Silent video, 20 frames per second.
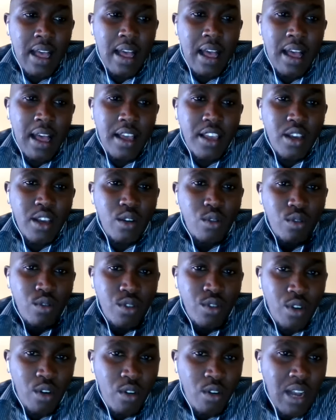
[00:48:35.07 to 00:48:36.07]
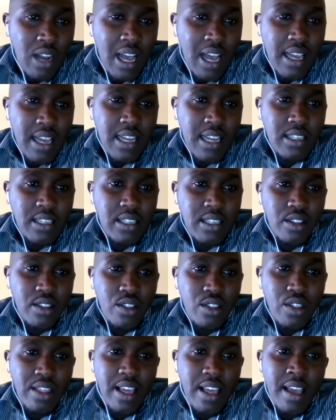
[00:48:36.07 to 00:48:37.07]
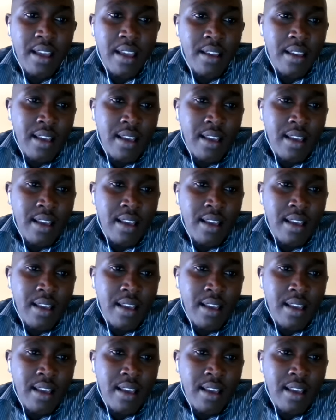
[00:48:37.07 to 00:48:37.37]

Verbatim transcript: uh, he could no longer eat the